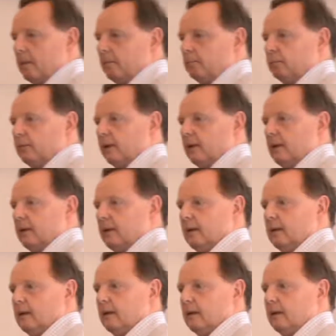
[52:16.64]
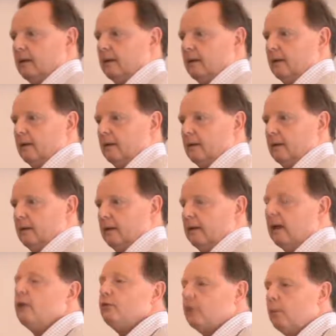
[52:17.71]
also is on board with all
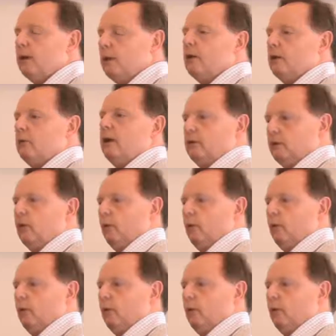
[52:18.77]
this. Yes, we, we,